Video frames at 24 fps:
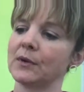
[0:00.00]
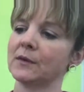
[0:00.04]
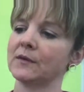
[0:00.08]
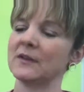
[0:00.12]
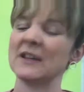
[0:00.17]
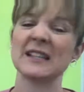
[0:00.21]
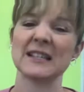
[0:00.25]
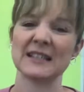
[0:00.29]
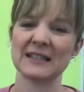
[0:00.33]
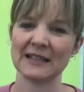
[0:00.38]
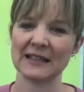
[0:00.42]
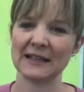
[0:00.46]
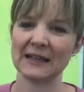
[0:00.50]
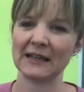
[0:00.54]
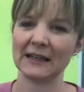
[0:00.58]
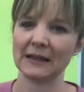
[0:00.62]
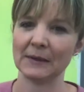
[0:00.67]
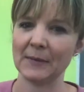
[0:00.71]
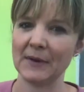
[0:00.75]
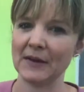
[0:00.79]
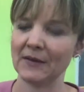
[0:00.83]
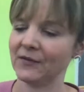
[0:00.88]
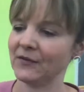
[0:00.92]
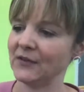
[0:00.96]
This is a little
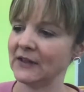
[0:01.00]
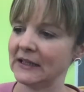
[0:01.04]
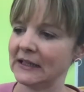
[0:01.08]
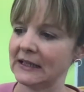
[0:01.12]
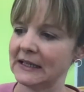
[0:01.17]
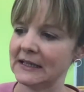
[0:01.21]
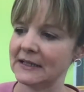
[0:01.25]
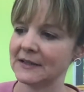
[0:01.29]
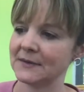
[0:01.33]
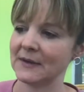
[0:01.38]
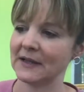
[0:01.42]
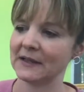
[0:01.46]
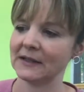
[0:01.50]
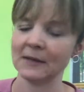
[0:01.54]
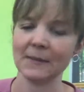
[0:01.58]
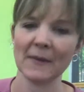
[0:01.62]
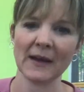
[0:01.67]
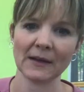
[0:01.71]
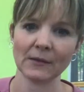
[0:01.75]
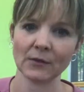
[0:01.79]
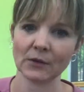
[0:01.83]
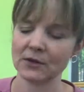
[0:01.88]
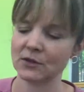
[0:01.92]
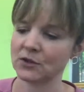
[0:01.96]
bit fiddly as well. You
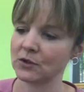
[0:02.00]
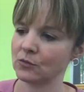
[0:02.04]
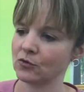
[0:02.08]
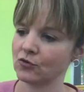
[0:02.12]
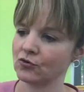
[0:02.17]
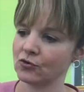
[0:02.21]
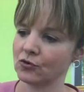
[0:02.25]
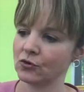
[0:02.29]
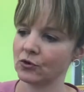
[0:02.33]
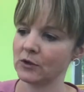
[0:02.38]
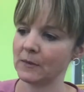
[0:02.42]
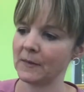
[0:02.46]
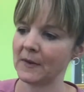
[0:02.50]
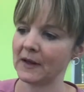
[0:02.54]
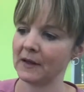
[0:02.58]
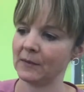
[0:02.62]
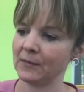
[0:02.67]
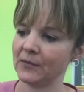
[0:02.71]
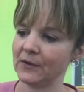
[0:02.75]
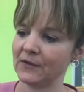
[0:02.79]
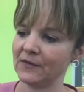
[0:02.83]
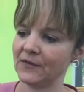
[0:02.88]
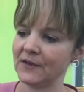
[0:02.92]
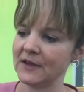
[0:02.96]
might want some grown-up
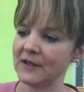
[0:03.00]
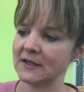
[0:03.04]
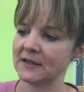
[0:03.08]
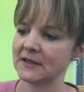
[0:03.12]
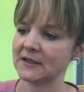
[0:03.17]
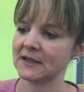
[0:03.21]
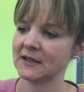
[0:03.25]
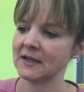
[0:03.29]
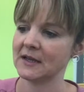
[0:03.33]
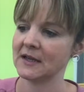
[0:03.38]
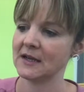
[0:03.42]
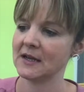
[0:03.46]
help with this.